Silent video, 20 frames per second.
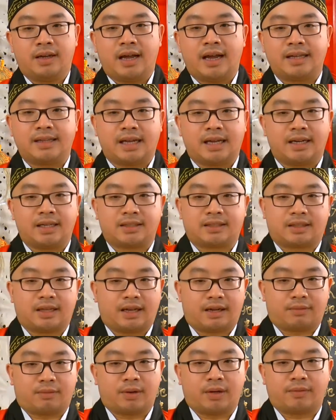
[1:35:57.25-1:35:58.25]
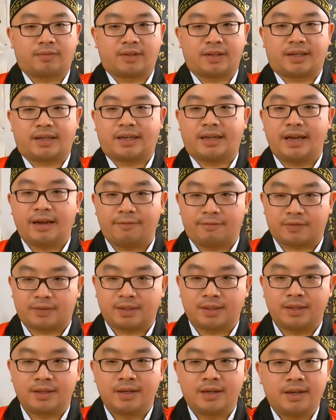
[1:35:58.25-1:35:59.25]
And that is like one of the
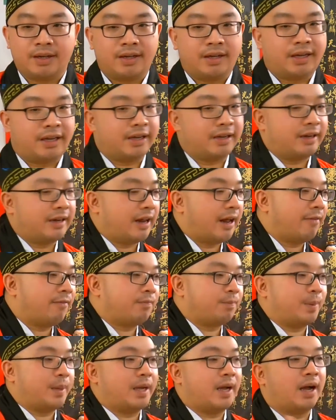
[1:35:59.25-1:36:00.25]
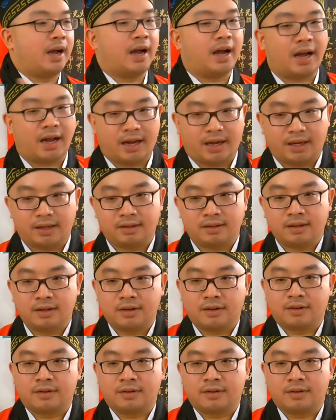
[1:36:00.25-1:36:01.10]
gifts he left behind